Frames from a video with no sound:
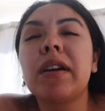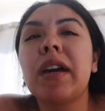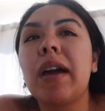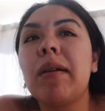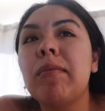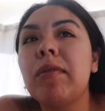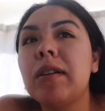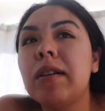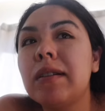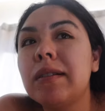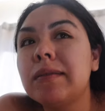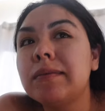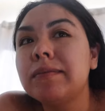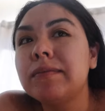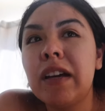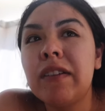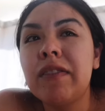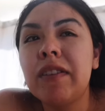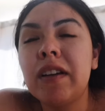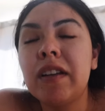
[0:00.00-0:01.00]
camera.
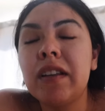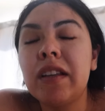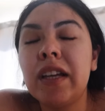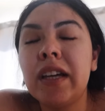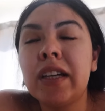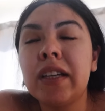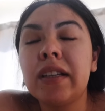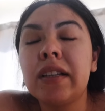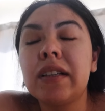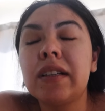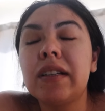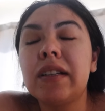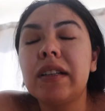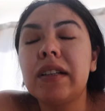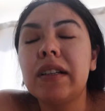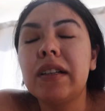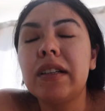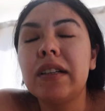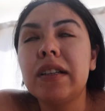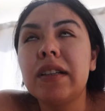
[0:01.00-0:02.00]
I felt like
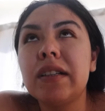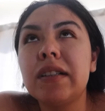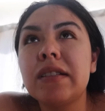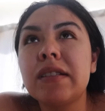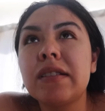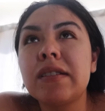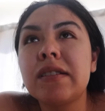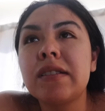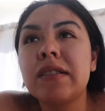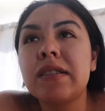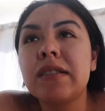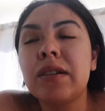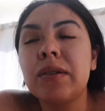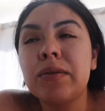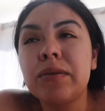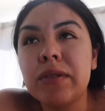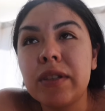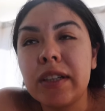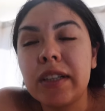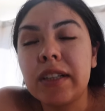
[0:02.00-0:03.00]
so
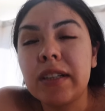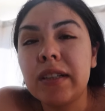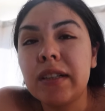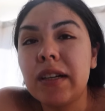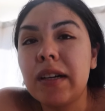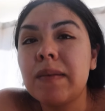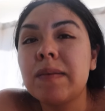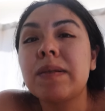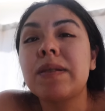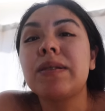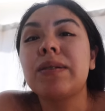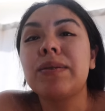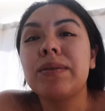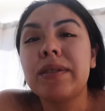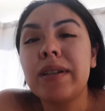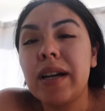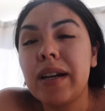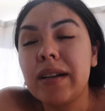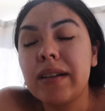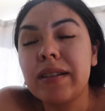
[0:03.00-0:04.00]
drained. I'm so
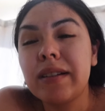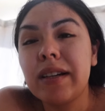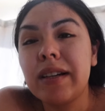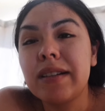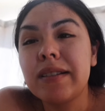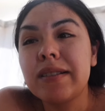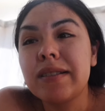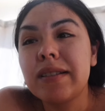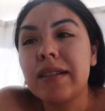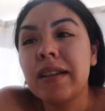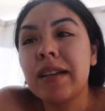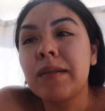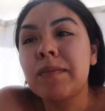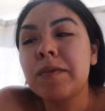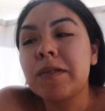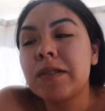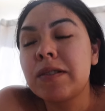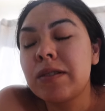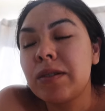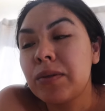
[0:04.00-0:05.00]
tired, you guys. I'm
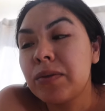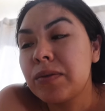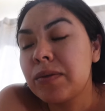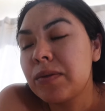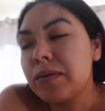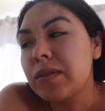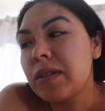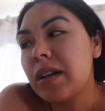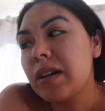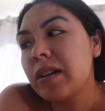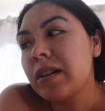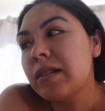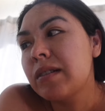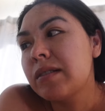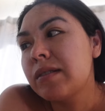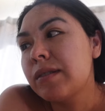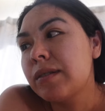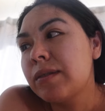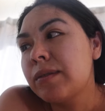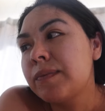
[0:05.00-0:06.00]
so tired.
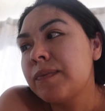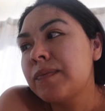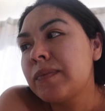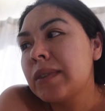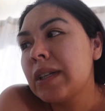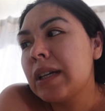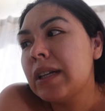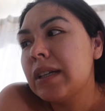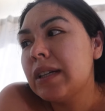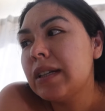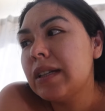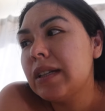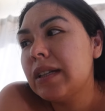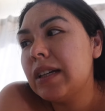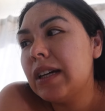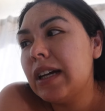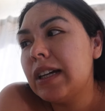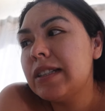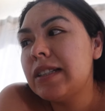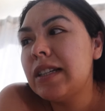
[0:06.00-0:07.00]
So
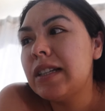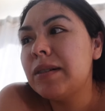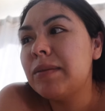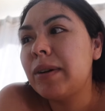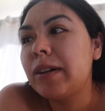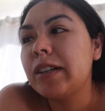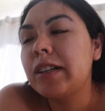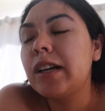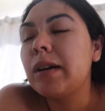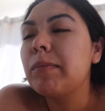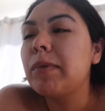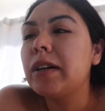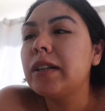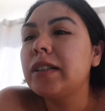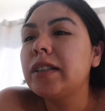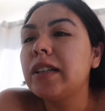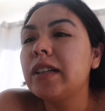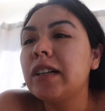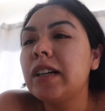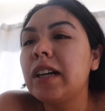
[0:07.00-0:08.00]
I didn't want to come on
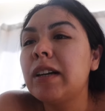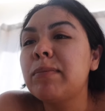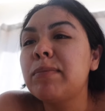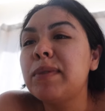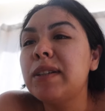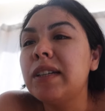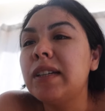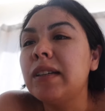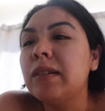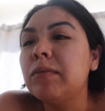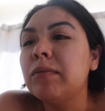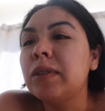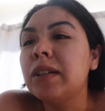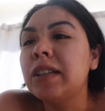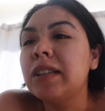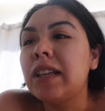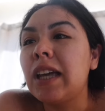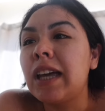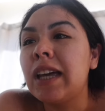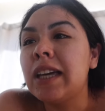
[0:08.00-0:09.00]
here and be with
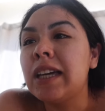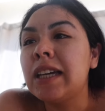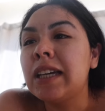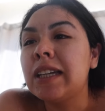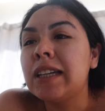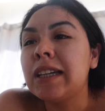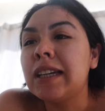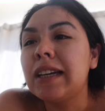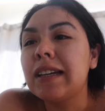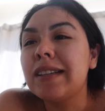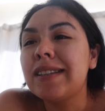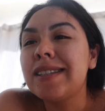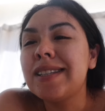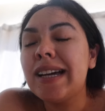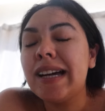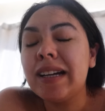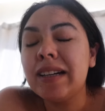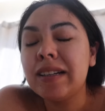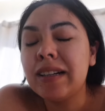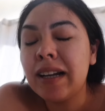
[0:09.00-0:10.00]
a
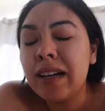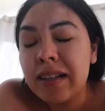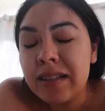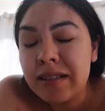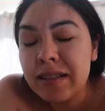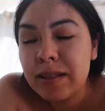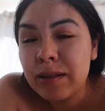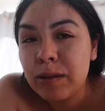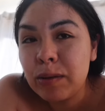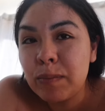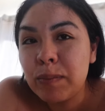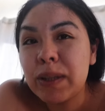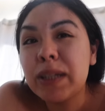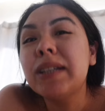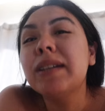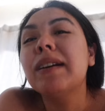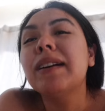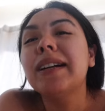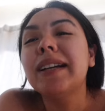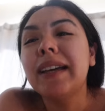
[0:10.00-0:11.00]
tired attitude. But
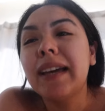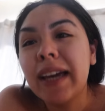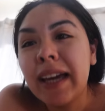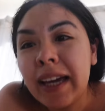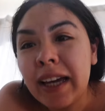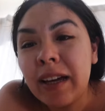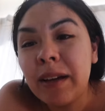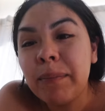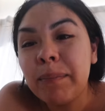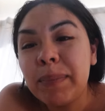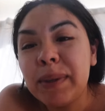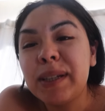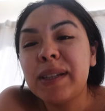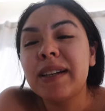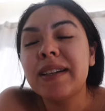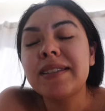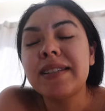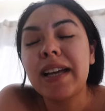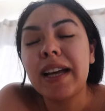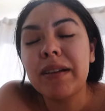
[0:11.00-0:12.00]
here I am
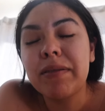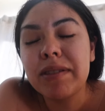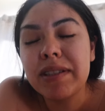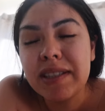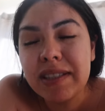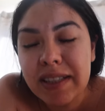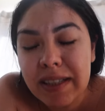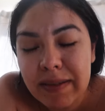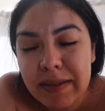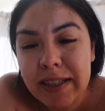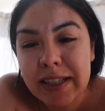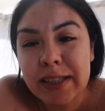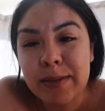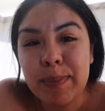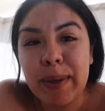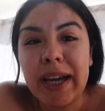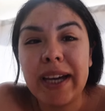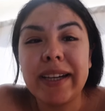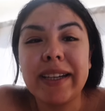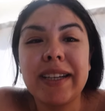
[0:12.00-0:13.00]
because I received this
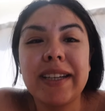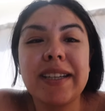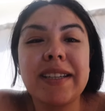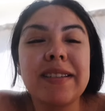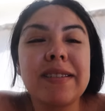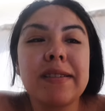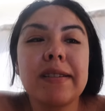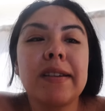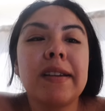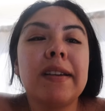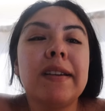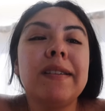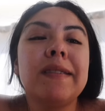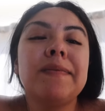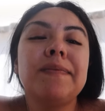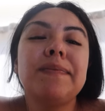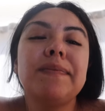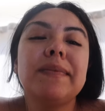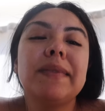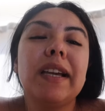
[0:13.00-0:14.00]
package.
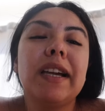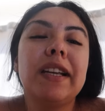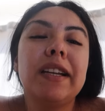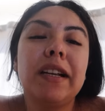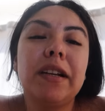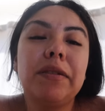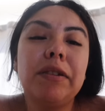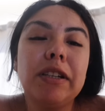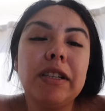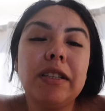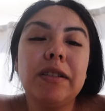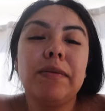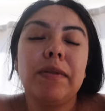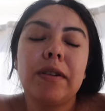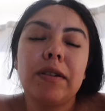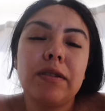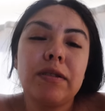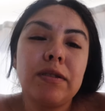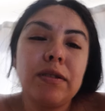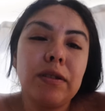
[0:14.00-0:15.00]
And I quickly
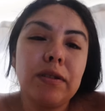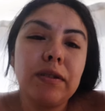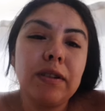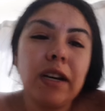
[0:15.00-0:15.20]
wanted to show you